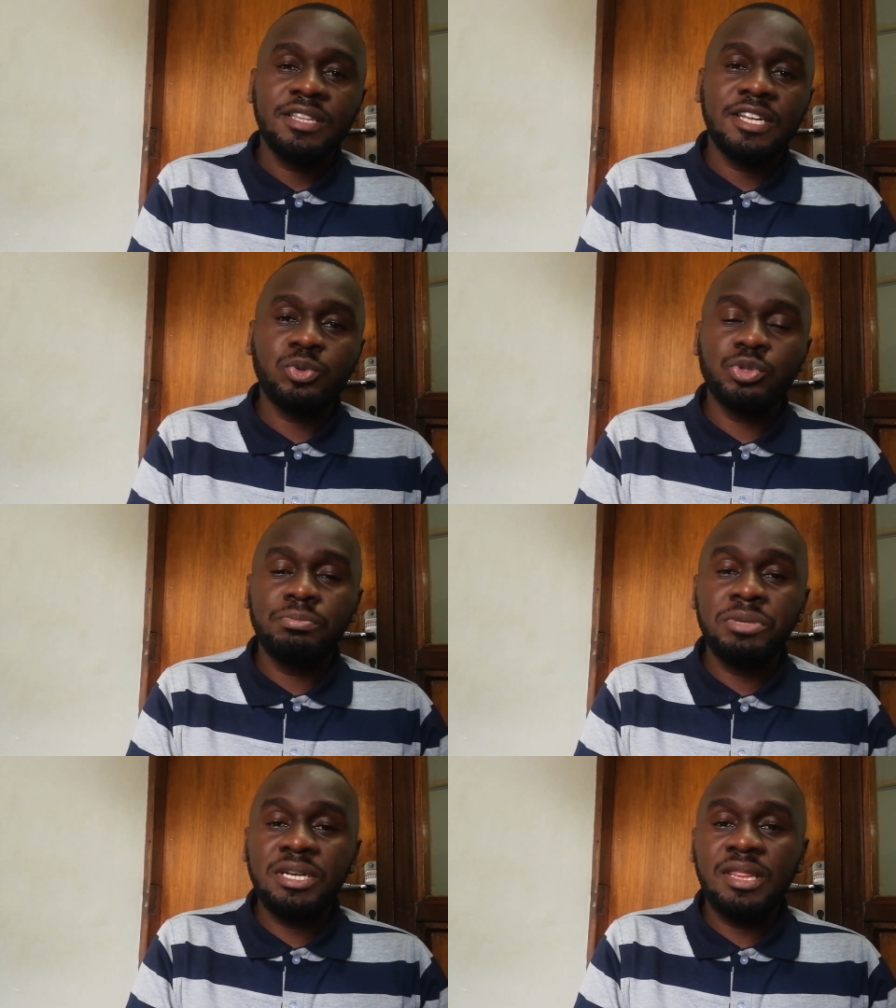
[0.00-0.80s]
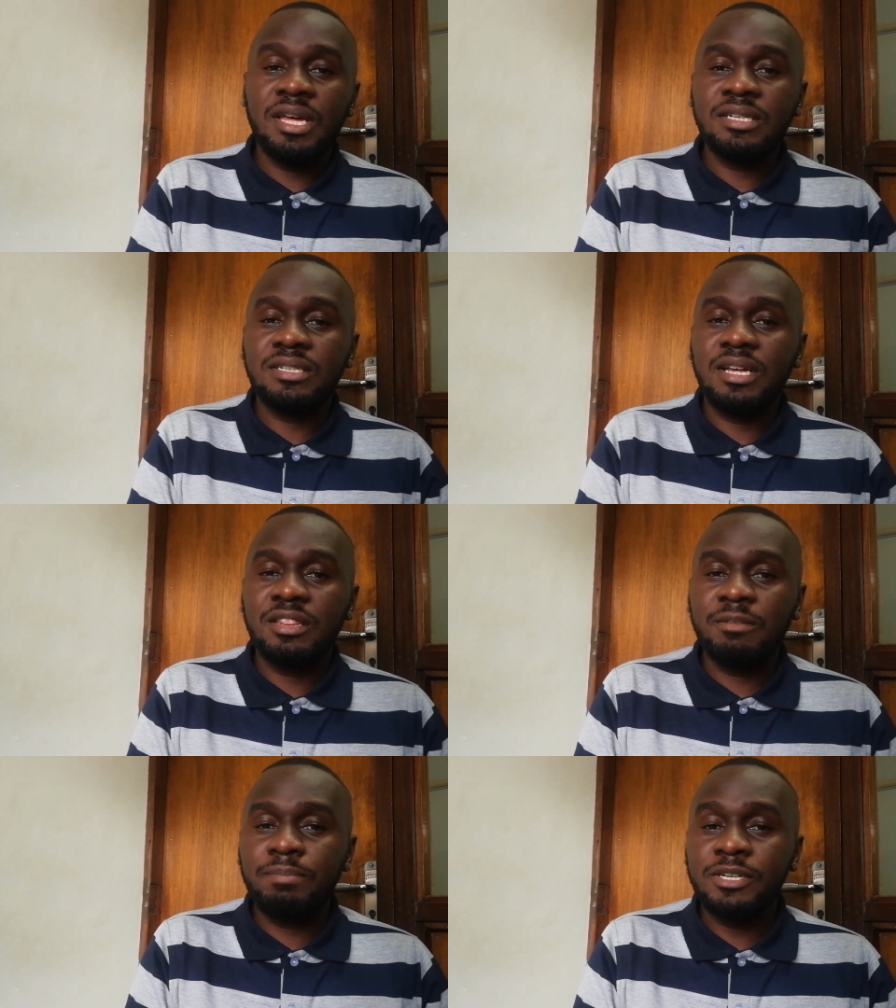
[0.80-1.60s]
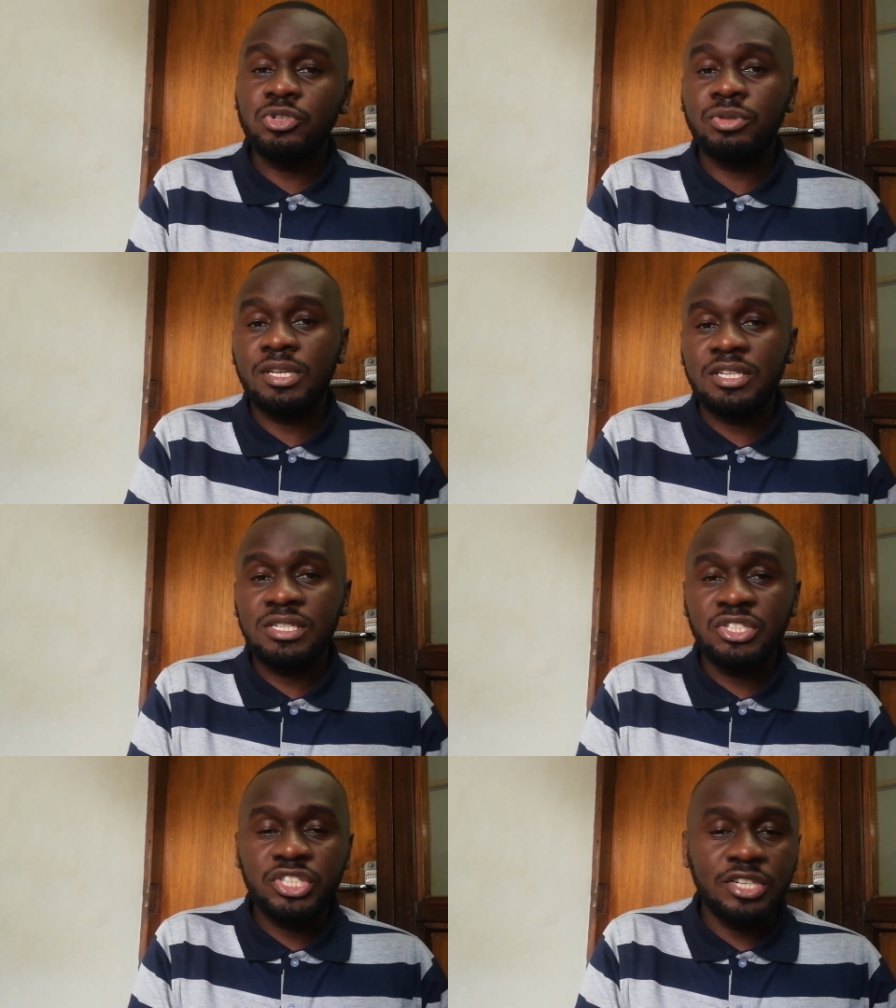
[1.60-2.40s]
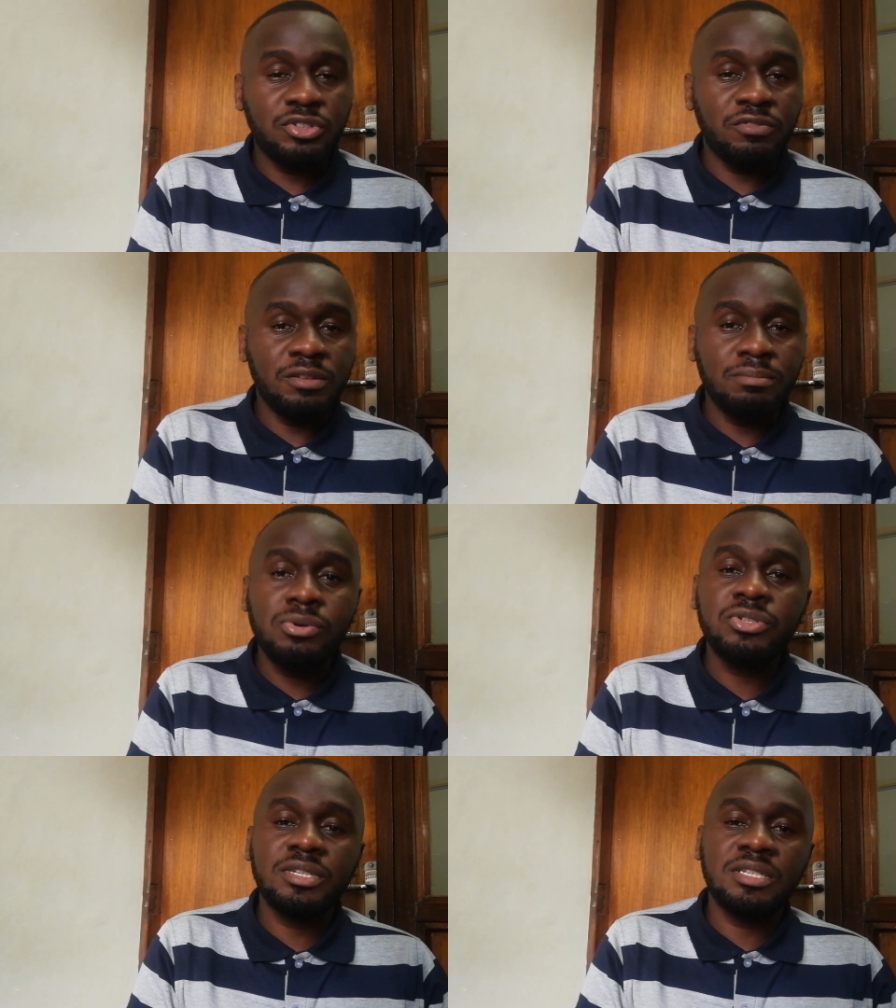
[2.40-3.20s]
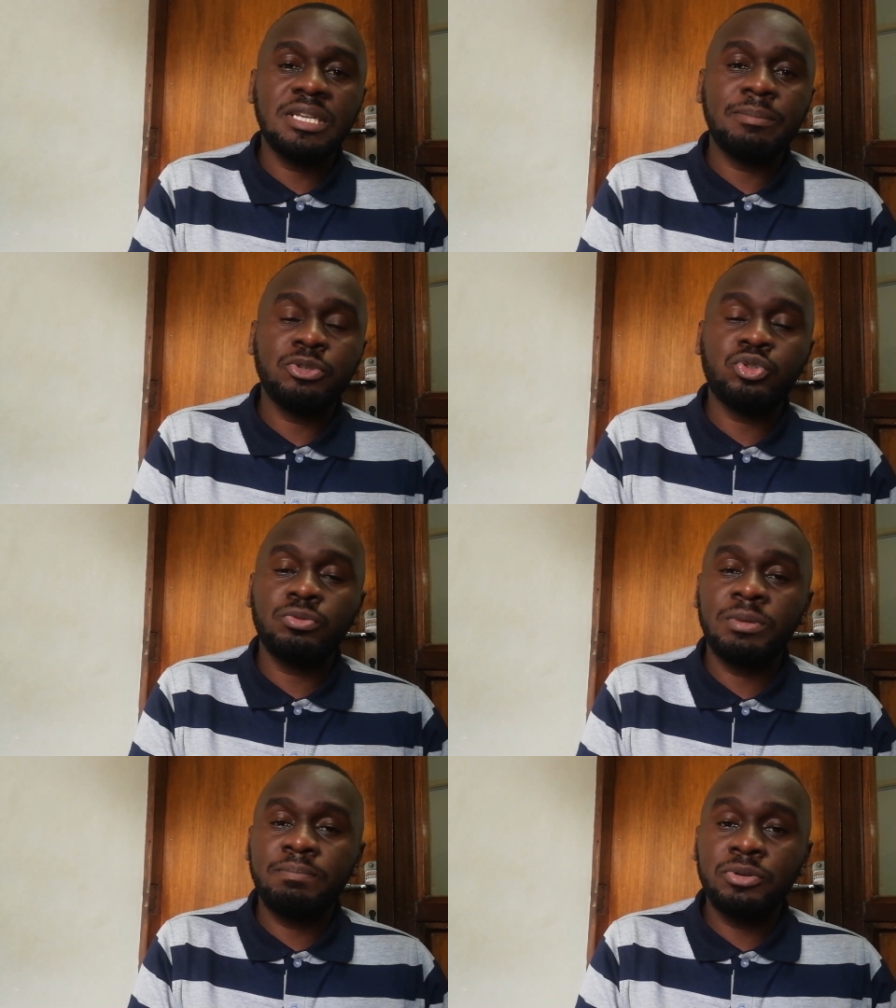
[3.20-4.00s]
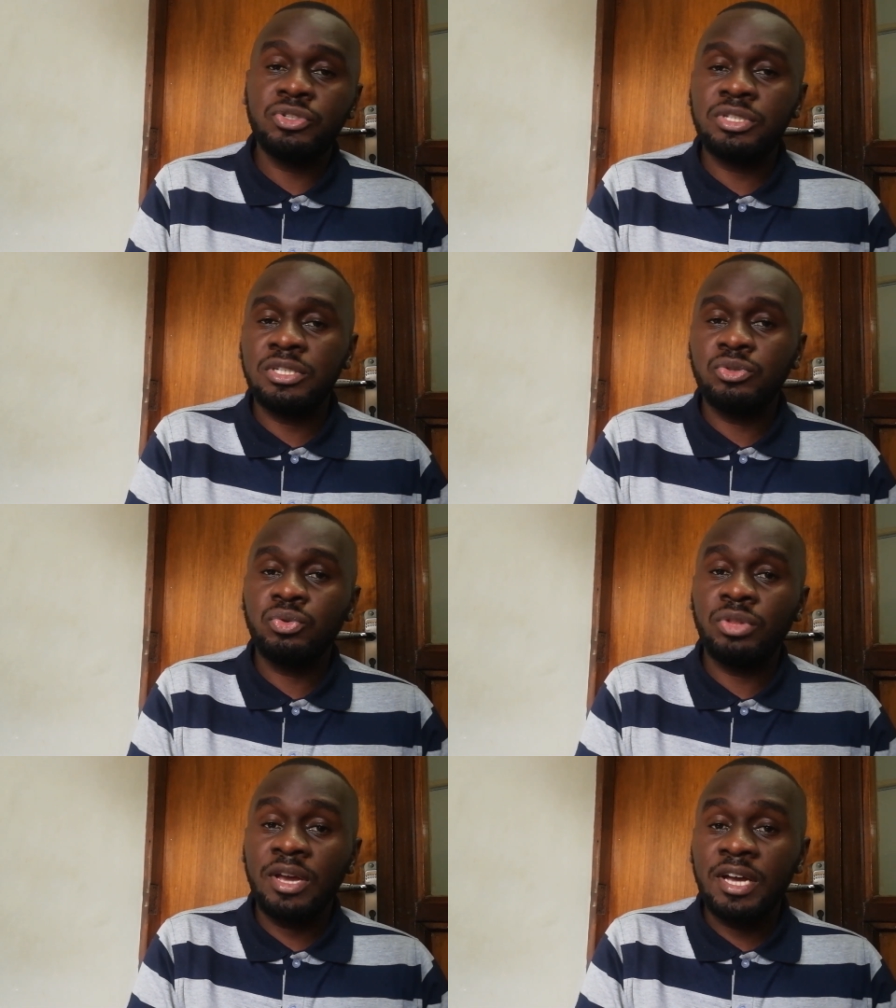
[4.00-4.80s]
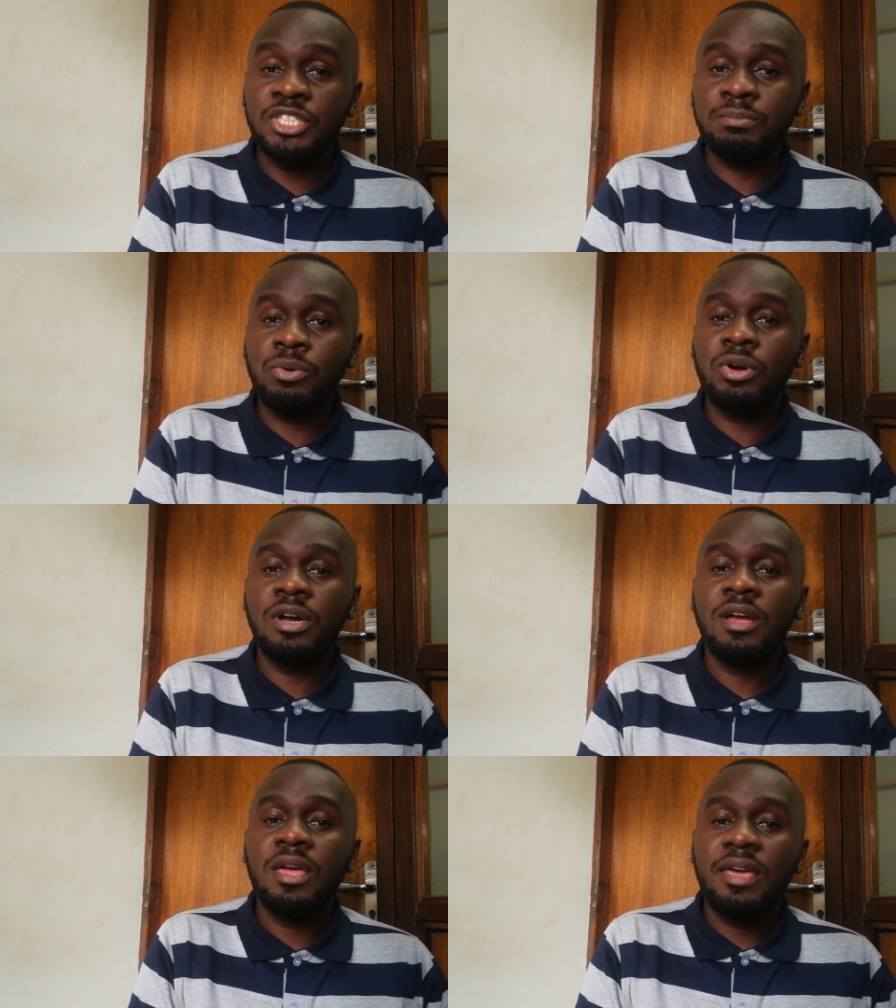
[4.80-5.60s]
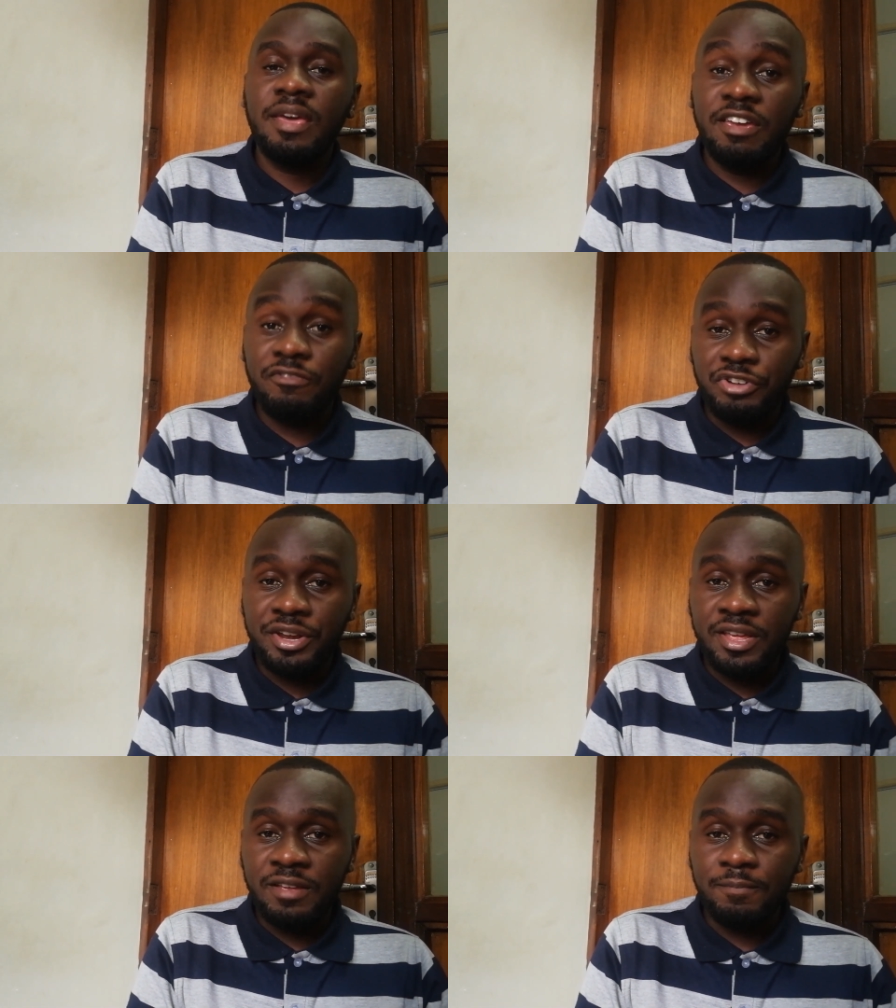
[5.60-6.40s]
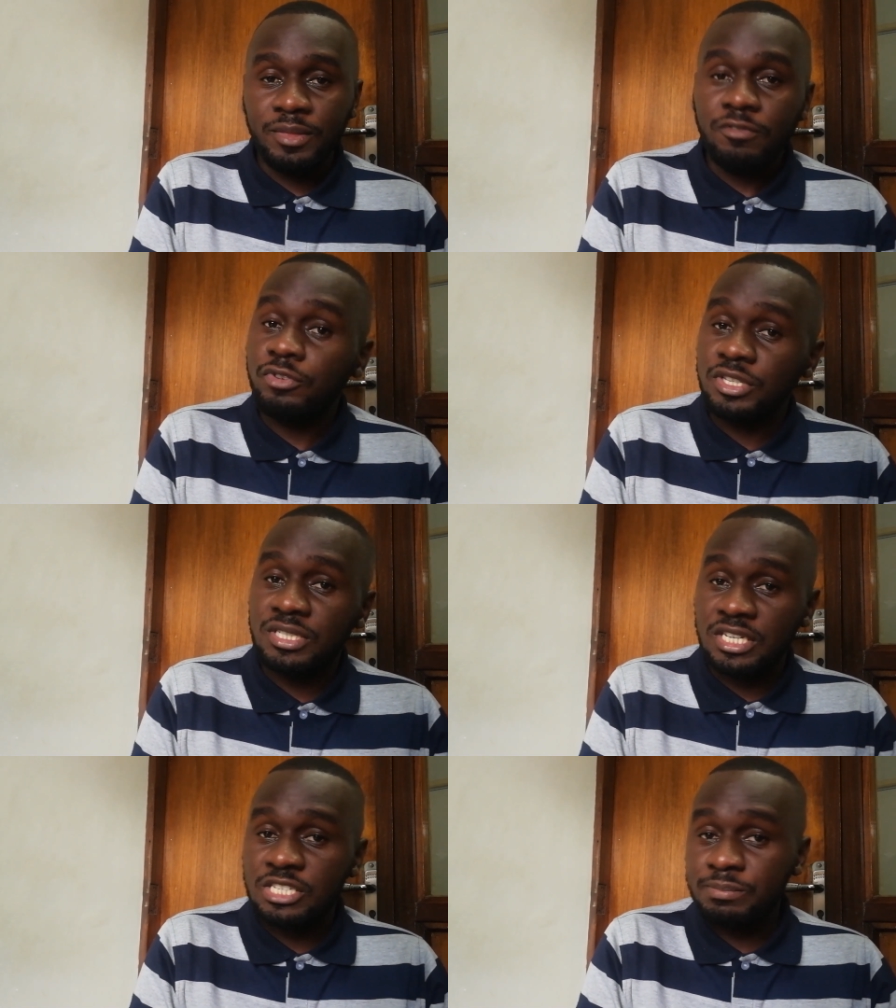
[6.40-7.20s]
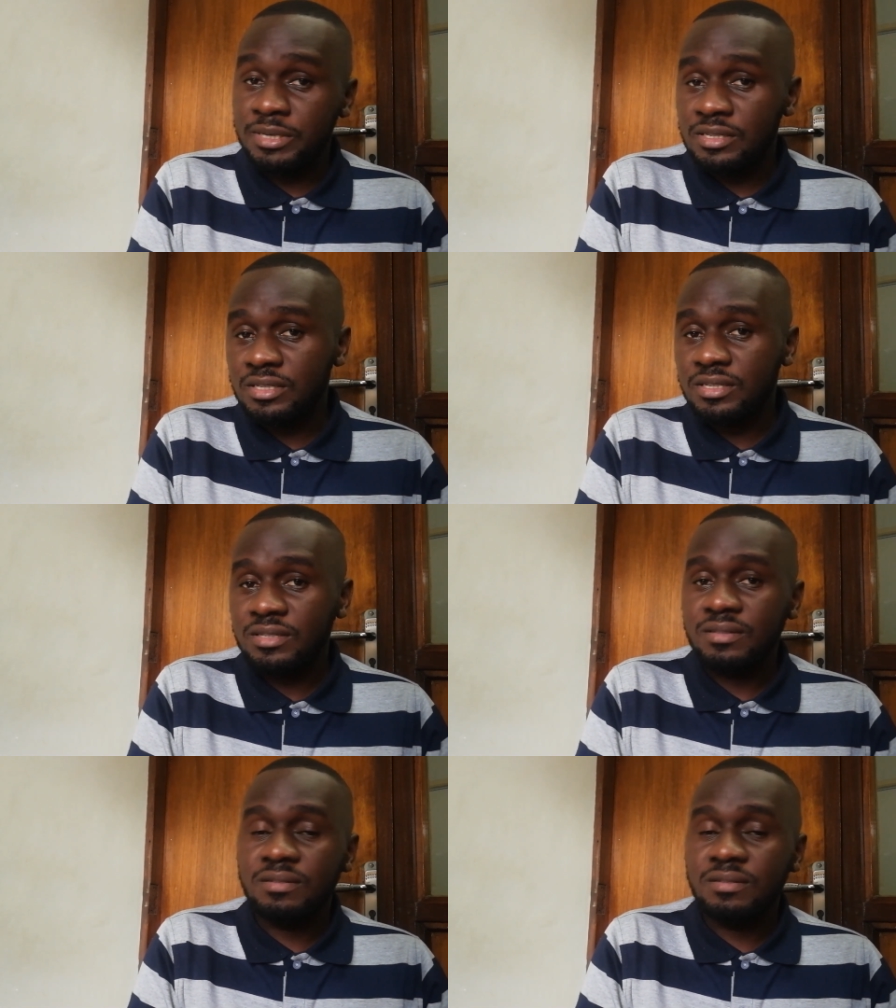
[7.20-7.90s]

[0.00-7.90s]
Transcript: that would mean that the person that is in charge of the books is supposed to be posting to the cash book every day for this expense.